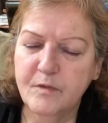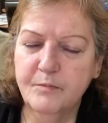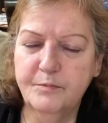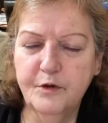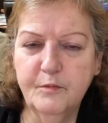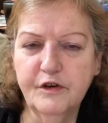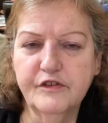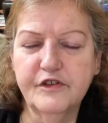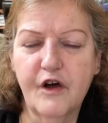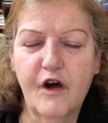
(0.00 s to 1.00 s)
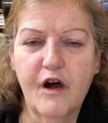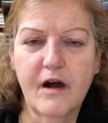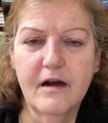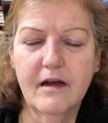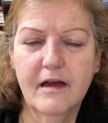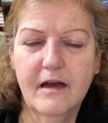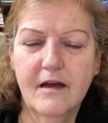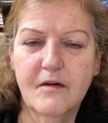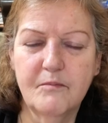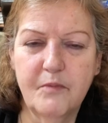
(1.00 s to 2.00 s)
Boomers are
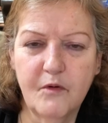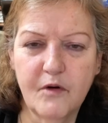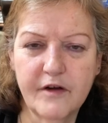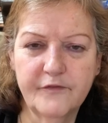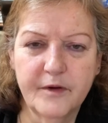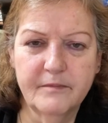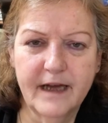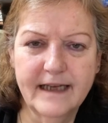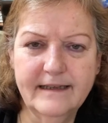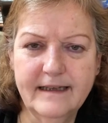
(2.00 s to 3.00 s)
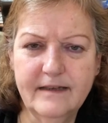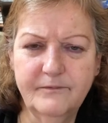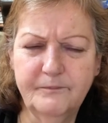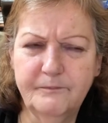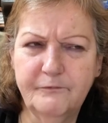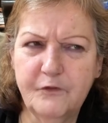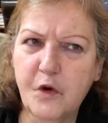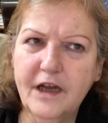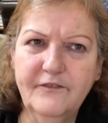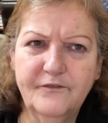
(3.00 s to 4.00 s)
born from
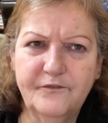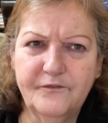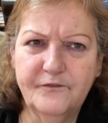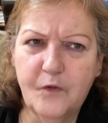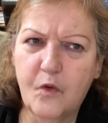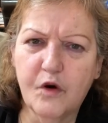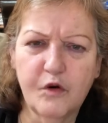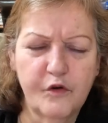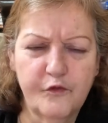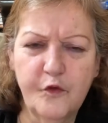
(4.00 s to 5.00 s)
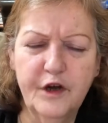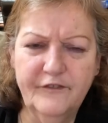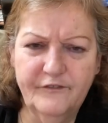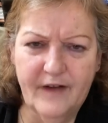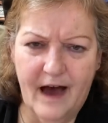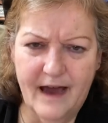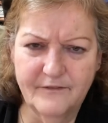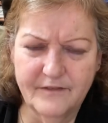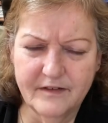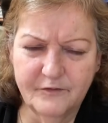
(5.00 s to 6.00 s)
1944 or 45,
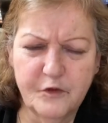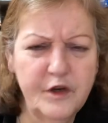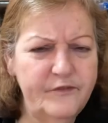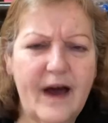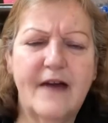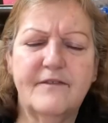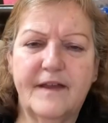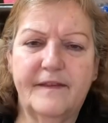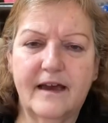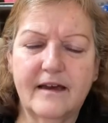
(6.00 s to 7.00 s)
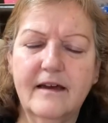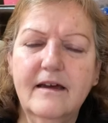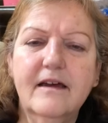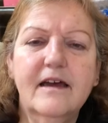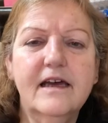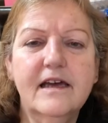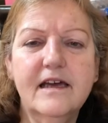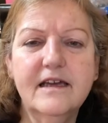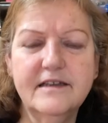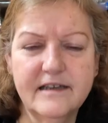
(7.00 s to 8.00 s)
45 I think,
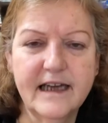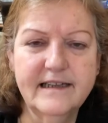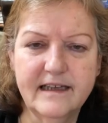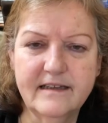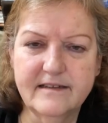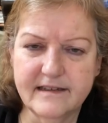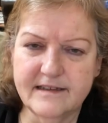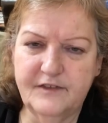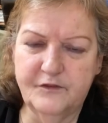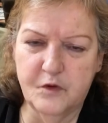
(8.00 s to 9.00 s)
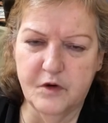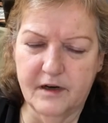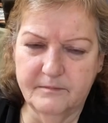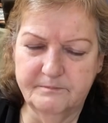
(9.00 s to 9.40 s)
to 1964.